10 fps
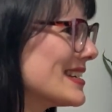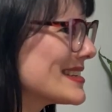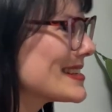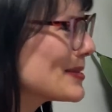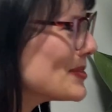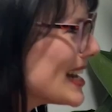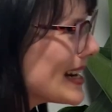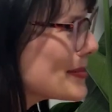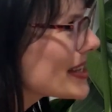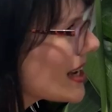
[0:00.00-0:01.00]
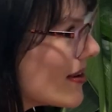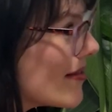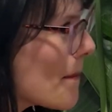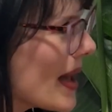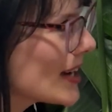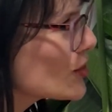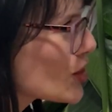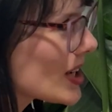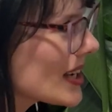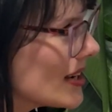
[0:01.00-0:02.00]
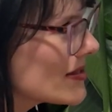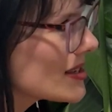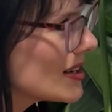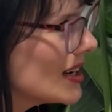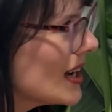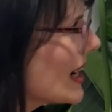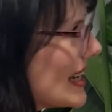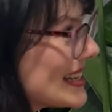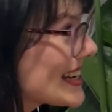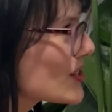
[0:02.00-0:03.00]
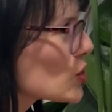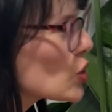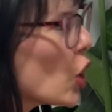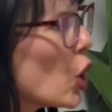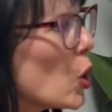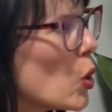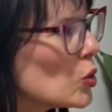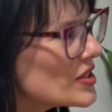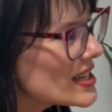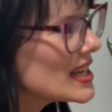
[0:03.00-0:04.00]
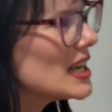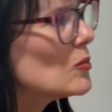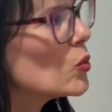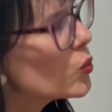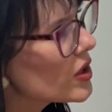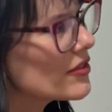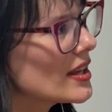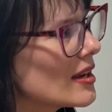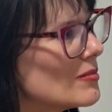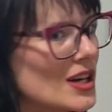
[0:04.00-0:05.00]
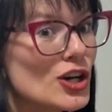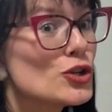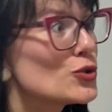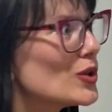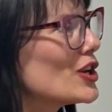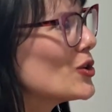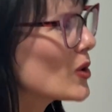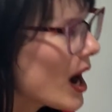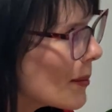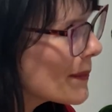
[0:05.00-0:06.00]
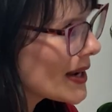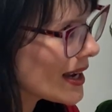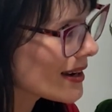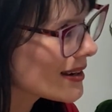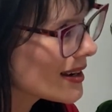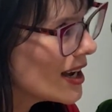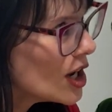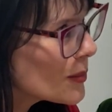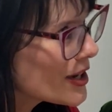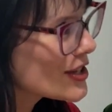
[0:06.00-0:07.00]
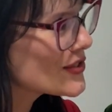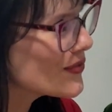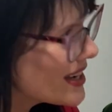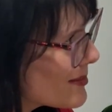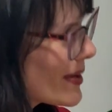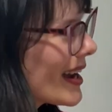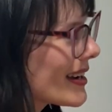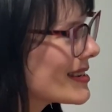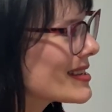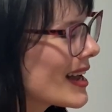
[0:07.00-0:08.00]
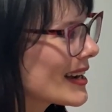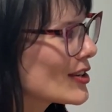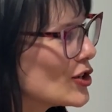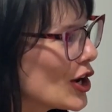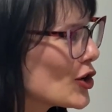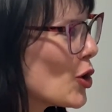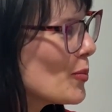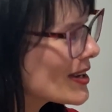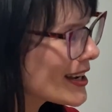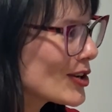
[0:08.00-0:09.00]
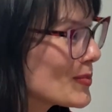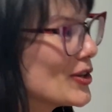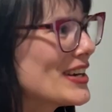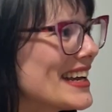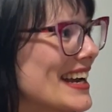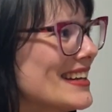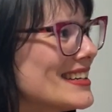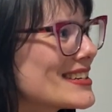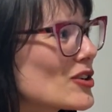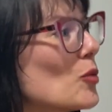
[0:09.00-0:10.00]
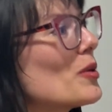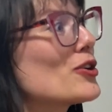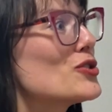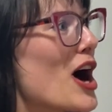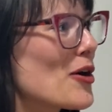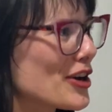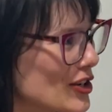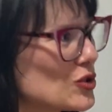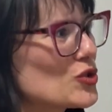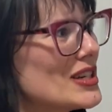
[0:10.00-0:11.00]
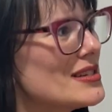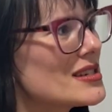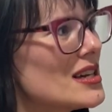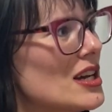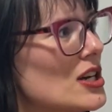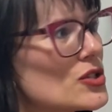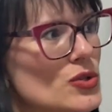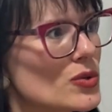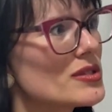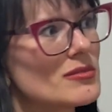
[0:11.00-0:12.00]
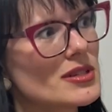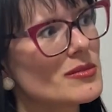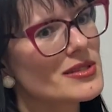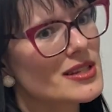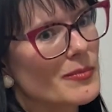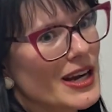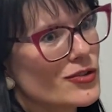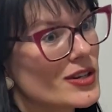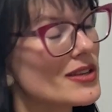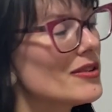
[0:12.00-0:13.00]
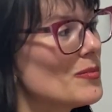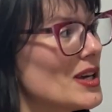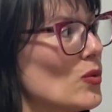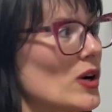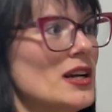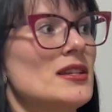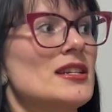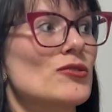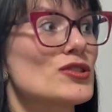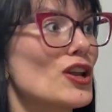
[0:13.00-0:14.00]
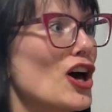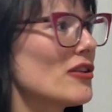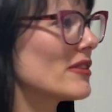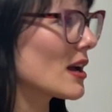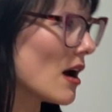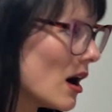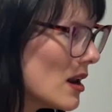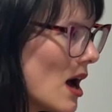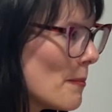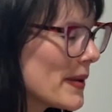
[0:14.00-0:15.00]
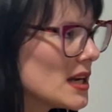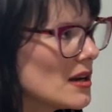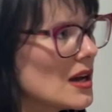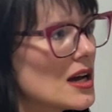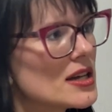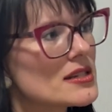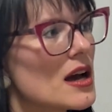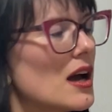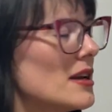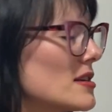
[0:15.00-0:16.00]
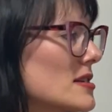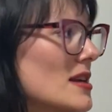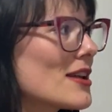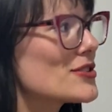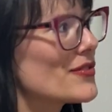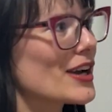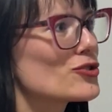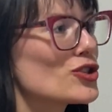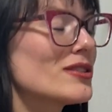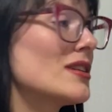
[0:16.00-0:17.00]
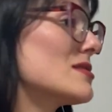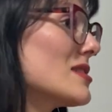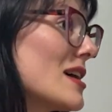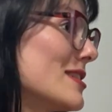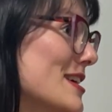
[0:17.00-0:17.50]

is sometimes if a manager leaves, he takes his whole team with him to the new company. Because feedback is like not openly communicated compared to our countries. So sometimes they might not even be aware that there's a lot of like unhappiness, dissatisfaction inside a